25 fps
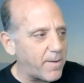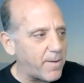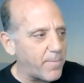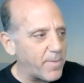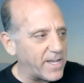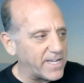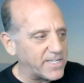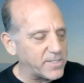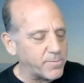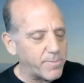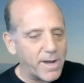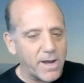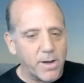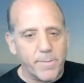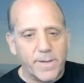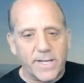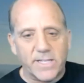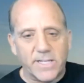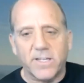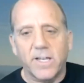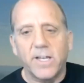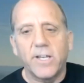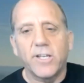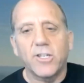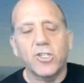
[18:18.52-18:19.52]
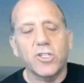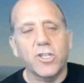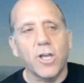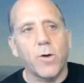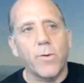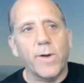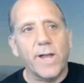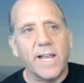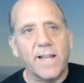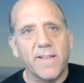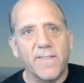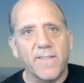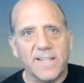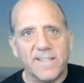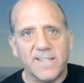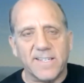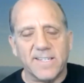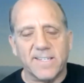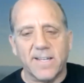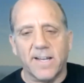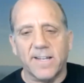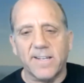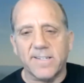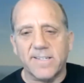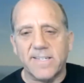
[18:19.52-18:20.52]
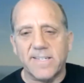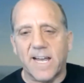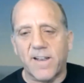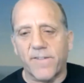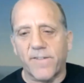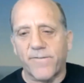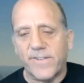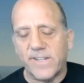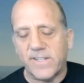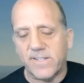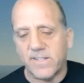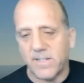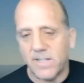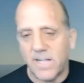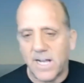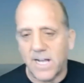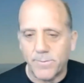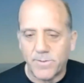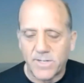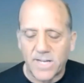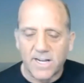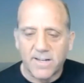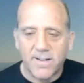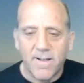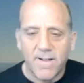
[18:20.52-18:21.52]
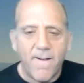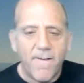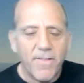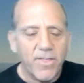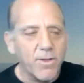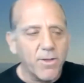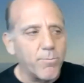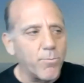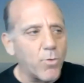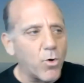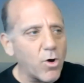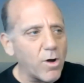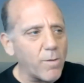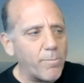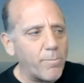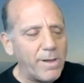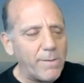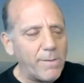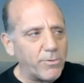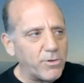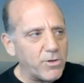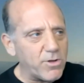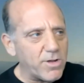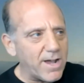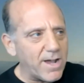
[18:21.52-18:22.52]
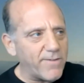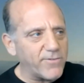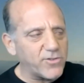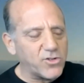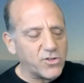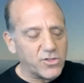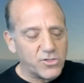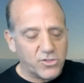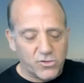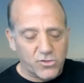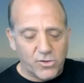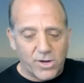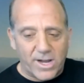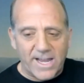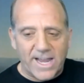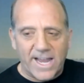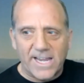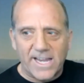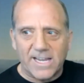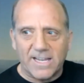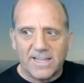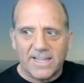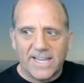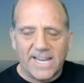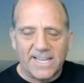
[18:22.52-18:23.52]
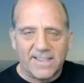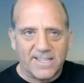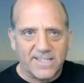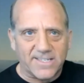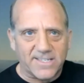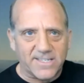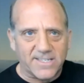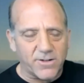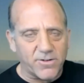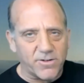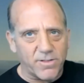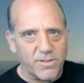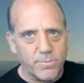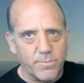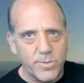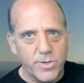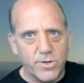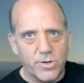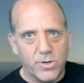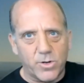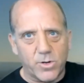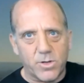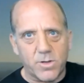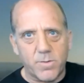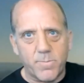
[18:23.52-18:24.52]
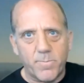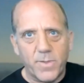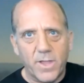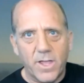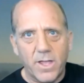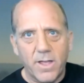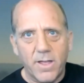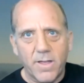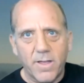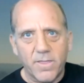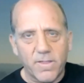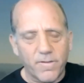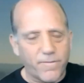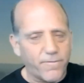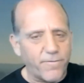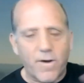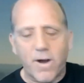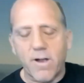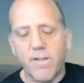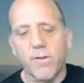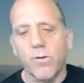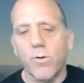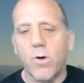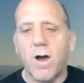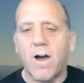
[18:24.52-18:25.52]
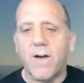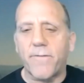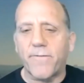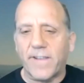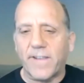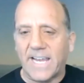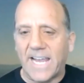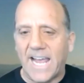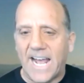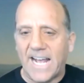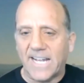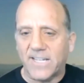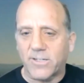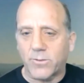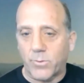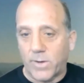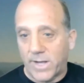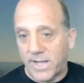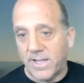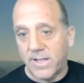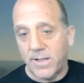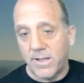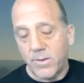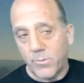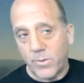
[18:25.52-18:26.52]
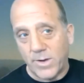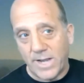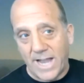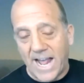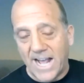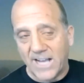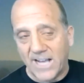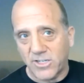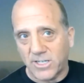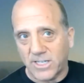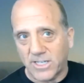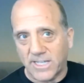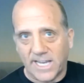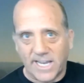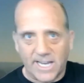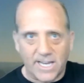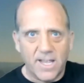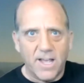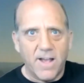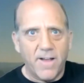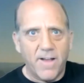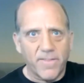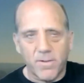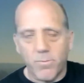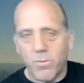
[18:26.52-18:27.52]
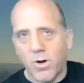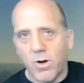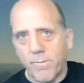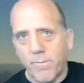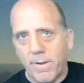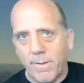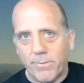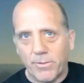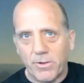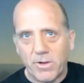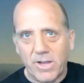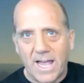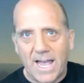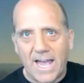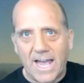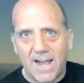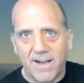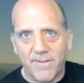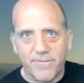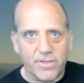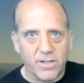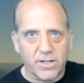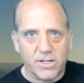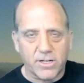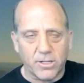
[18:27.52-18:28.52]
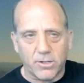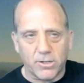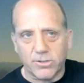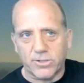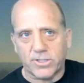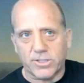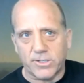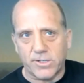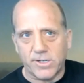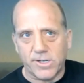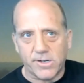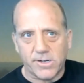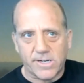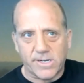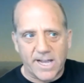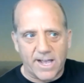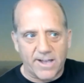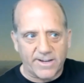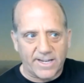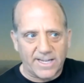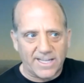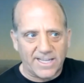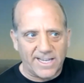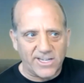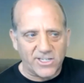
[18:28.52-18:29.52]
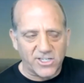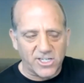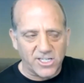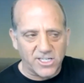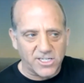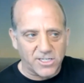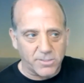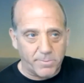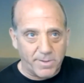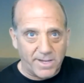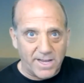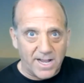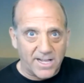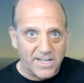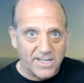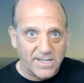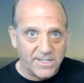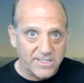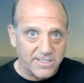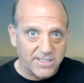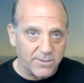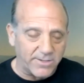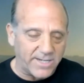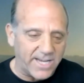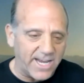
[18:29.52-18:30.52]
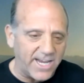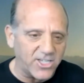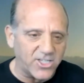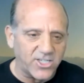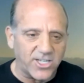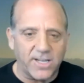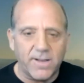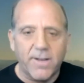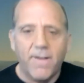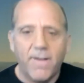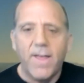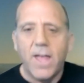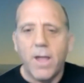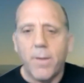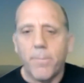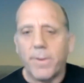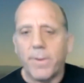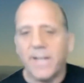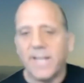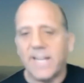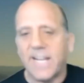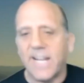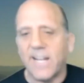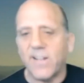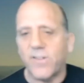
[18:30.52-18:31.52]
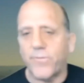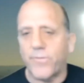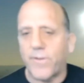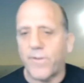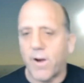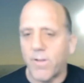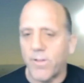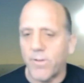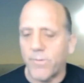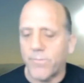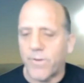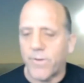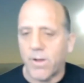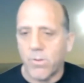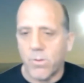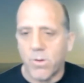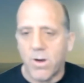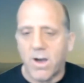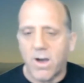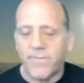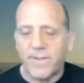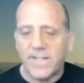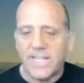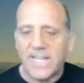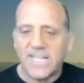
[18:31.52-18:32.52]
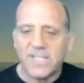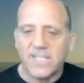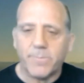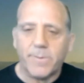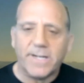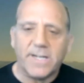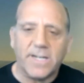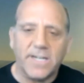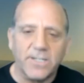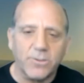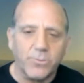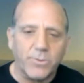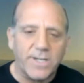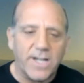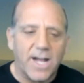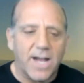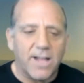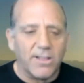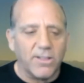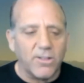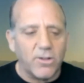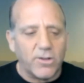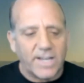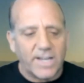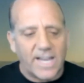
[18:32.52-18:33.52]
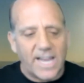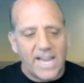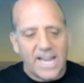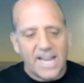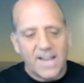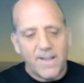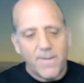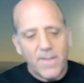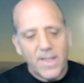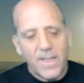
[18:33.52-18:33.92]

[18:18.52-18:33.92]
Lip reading: experiments showing that the sun is not a physical object. The more people you have to triangulate the sun or the moon, the farther off it gets, when actually the more people you have, the closer your calculation should be on its location, but it gets farther and farther off. And that's because we're not looking